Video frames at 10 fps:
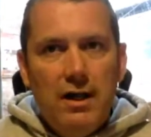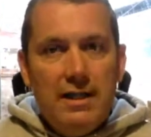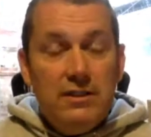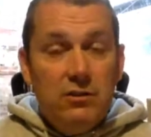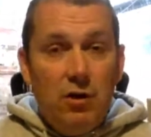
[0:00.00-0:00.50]

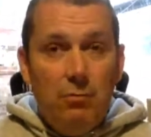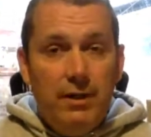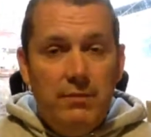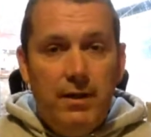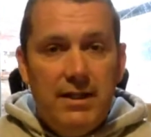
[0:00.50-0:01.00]
It's not
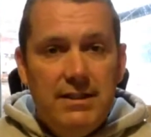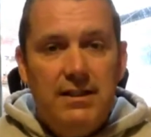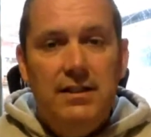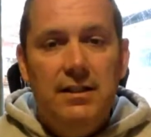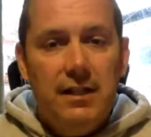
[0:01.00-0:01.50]
been
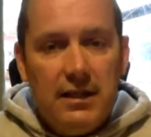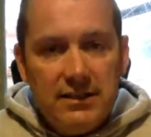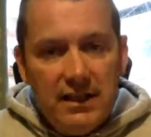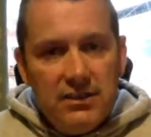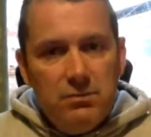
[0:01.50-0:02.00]
amazing in that
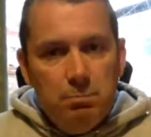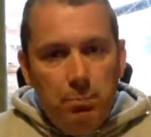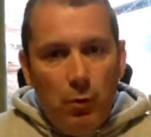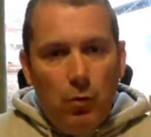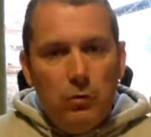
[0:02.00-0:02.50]
sense,
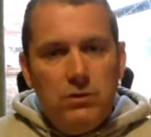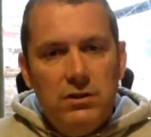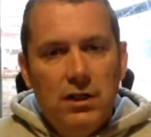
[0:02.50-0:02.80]
but